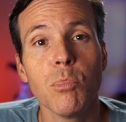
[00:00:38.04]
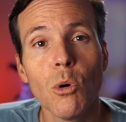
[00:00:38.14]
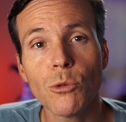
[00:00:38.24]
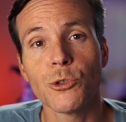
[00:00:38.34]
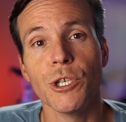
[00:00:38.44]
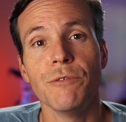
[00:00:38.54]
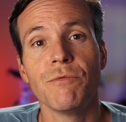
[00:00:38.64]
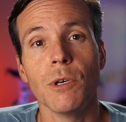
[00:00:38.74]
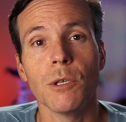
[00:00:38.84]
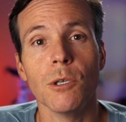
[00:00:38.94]
portrait
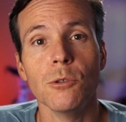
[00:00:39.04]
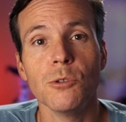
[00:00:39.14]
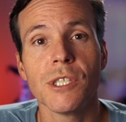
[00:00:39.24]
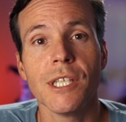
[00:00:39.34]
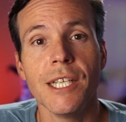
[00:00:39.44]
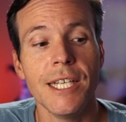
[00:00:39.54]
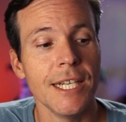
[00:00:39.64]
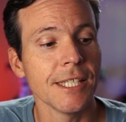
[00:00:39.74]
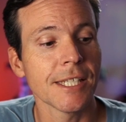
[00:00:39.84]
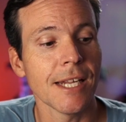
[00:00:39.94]
photos
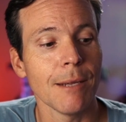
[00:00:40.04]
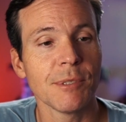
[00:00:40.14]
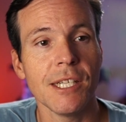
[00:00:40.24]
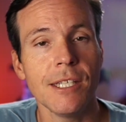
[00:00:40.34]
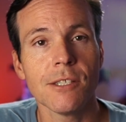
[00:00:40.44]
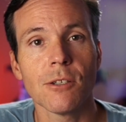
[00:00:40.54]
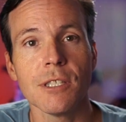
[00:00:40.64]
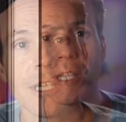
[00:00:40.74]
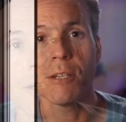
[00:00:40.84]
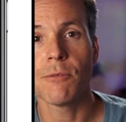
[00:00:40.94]
in Snapseed, so
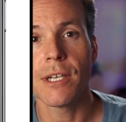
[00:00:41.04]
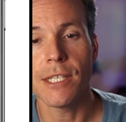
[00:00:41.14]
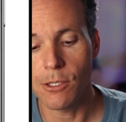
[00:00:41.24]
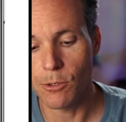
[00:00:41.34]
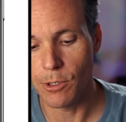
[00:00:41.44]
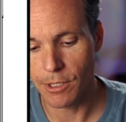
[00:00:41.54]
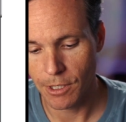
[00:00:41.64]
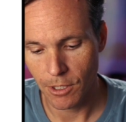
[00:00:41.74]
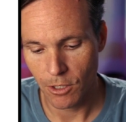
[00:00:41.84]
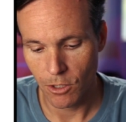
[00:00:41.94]
let's get right into it.
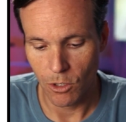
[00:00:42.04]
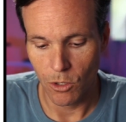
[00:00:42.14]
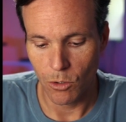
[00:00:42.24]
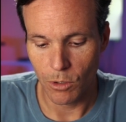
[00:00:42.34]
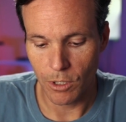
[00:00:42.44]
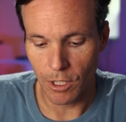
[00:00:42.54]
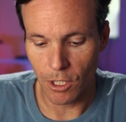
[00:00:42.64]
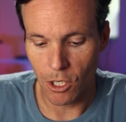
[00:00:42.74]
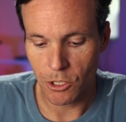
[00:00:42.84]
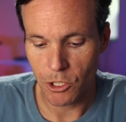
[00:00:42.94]
We're going to
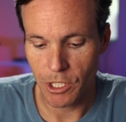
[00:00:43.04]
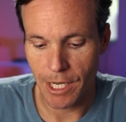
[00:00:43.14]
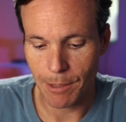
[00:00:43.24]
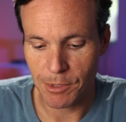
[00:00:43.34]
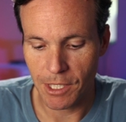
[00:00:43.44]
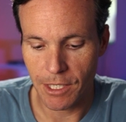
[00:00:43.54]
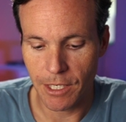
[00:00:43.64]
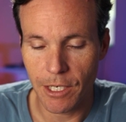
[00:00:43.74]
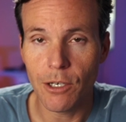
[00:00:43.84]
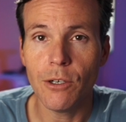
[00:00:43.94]
launch Snapseed
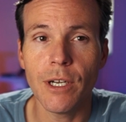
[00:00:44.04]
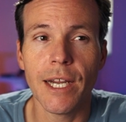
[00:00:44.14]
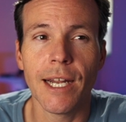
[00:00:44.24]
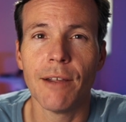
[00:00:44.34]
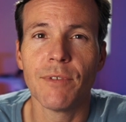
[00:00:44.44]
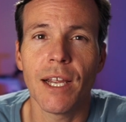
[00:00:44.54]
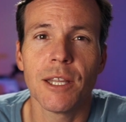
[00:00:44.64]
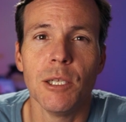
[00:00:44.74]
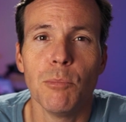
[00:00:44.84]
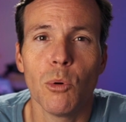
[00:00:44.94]
here, and I've
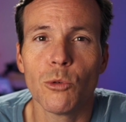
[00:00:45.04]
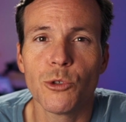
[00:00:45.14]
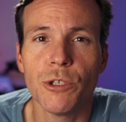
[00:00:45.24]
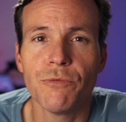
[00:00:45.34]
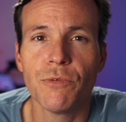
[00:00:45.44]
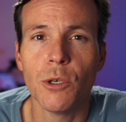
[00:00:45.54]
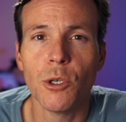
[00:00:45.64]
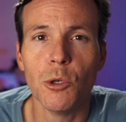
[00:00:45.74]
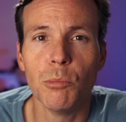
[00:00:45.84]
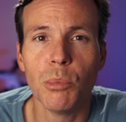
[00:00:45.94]
got the portrait
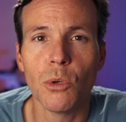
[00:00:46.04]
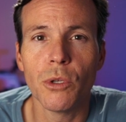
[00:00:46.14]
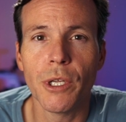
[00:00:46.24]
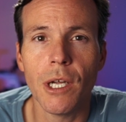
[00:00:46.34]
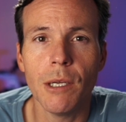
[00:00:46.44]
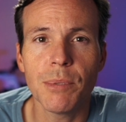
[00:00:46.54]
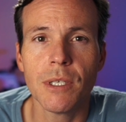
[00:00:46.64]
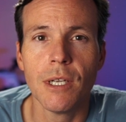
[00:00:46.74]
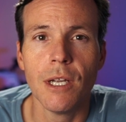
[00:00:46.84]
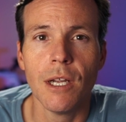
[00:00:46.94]
photo pulled up
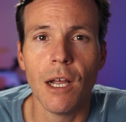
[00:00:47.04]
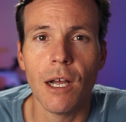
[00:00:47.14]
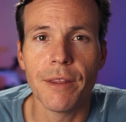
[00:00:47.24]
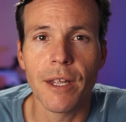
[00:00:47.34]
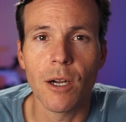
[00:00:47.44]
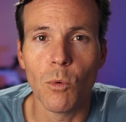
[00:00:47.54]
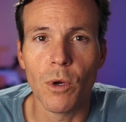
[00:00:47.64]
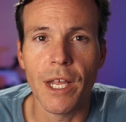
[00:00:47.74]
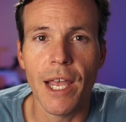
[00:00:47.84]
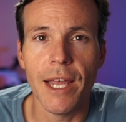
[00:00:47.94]
that I
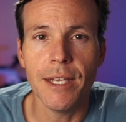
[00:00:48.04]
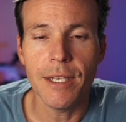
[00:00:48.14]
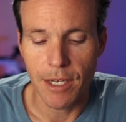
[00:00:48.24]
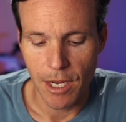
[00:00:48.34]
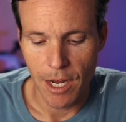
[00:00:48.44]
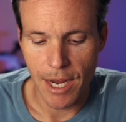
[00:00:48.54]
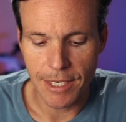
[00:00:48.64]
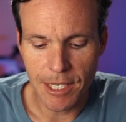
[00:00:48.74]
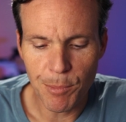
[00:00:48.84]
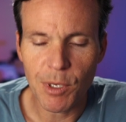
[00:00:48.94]
want to edit.
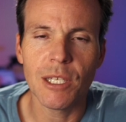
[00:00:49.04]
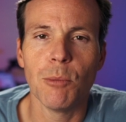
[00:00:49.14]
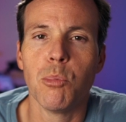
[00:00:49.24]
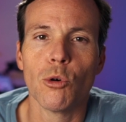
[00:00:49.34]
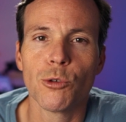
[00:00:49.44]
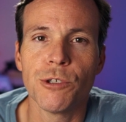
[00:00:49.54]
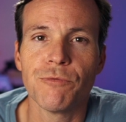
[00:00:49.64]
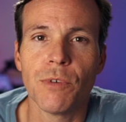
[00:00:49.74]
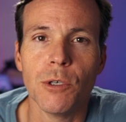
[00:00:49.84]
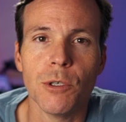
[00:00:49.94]
And typically a portrait
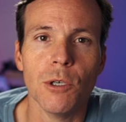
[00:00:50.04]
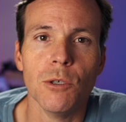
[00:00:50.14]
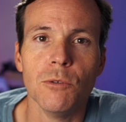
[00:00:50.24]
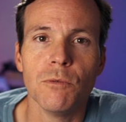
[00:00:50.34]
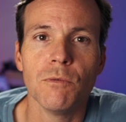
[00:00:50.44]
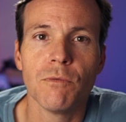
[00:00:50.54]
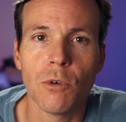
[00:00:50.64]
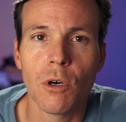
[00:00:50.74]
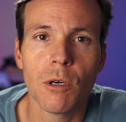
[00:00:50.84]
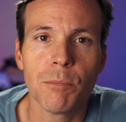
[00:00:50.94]
photo,
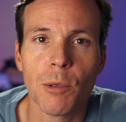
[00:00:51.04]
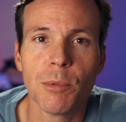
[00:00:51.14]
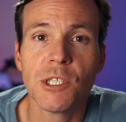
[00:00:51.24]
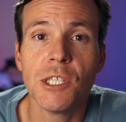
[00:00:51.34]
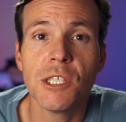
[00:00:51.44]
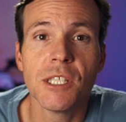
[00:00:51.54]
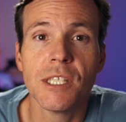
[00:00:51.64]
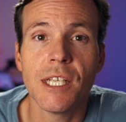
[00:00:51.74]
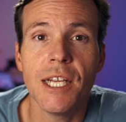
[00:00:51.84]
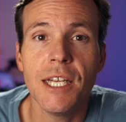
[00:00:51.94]
for our purposes,
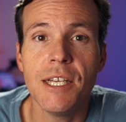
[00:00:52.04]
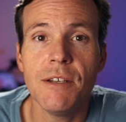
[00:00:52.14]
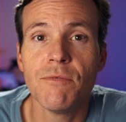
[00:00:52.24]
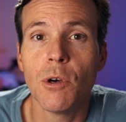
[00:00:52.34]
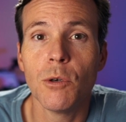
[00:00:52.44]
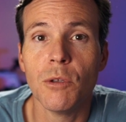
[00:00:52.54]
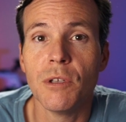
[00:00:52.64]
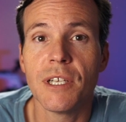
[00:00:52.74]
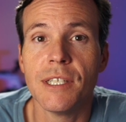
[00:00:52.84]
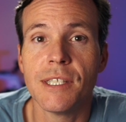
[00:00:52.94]
is any photo
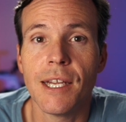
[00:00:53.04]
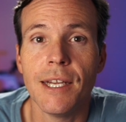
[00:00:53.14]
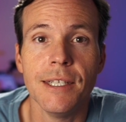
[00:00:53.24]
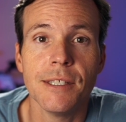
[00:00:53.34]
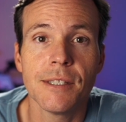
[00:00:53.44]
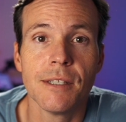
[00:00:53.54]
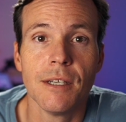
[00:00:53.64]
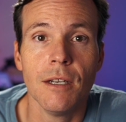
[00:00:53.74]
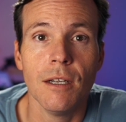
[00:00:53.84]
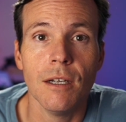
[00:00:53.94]
that contains
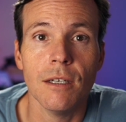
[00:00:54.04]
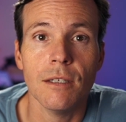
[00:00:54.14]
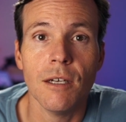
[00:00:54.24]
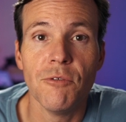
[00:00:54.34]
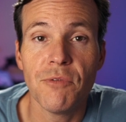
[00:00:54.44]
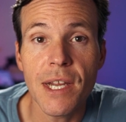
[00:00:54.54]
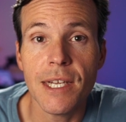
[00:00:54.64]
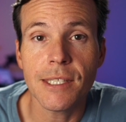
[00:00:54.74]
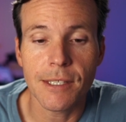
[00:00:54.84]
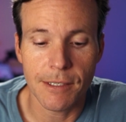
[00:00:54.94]
a
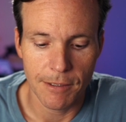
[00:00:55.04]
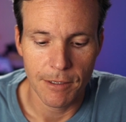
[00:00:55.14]
face